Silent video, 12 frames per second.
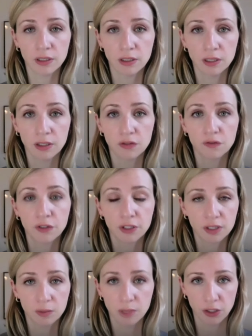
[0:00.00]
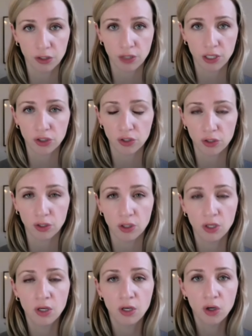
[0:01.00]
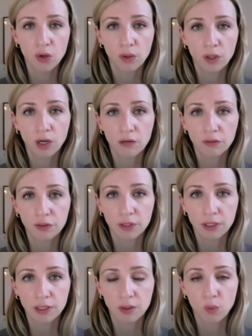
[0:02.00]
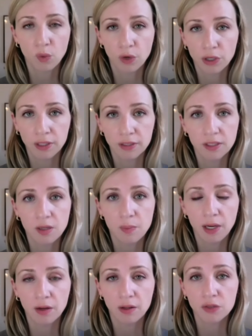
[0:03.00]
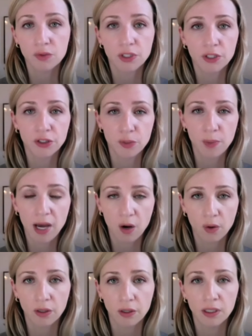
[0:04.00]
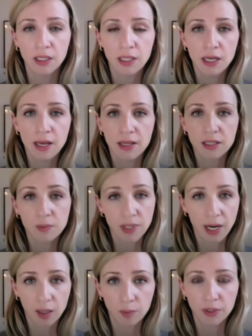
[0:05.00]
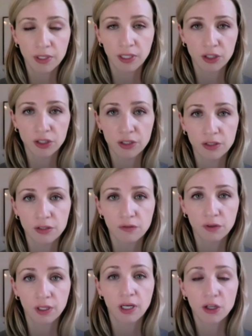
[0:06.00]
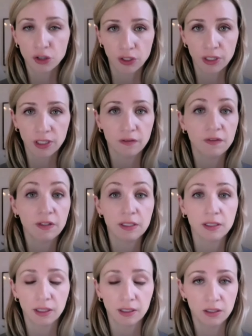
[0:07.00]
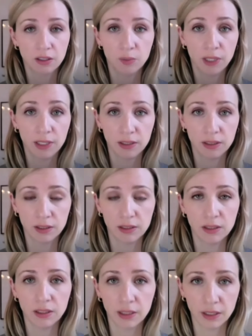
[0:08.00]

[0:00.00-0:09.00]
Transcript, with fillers: in his first administration who are offering warnings about his return to power and some dire predictions for the country if he's elected to the presidency